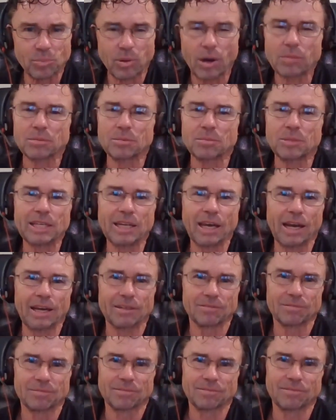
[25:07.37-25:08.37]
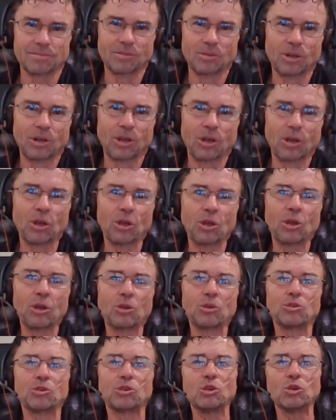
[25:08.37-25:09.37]
Probably not. Mm.
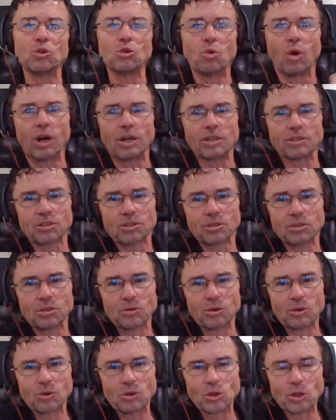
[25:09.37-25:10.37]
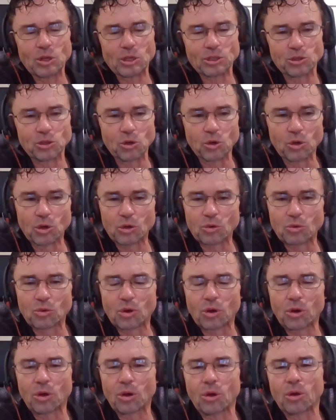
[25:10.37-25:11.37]
Do you want to, is your
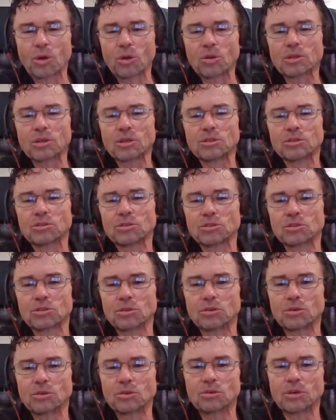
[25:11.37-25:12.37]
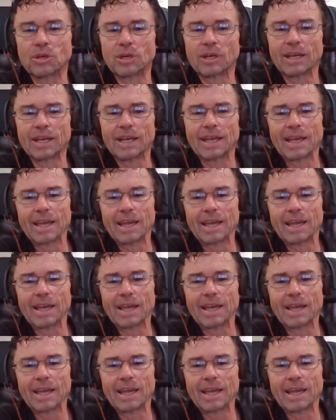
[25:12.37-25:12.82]
role to